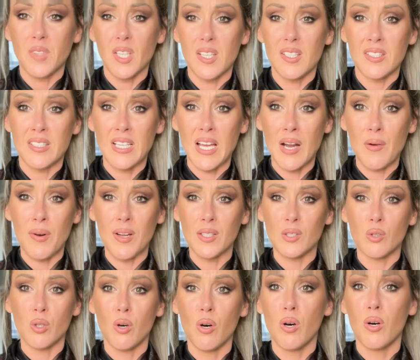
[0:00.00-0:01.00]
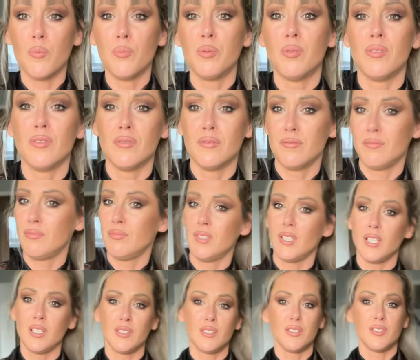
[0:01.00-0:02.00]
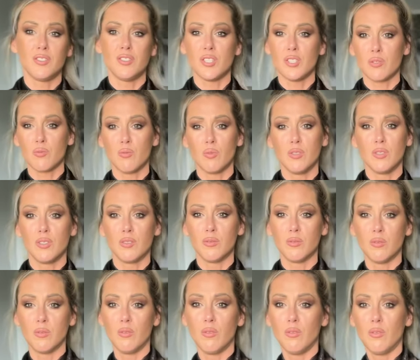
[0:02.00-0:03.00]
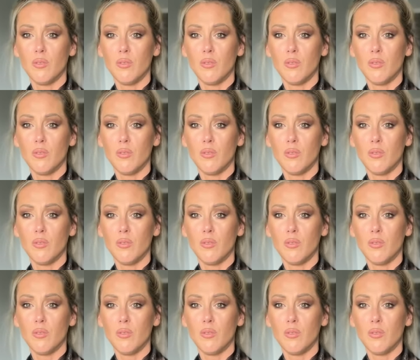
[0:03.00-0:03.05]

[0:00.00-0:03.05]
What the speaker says: Zara top. It is just wonderful,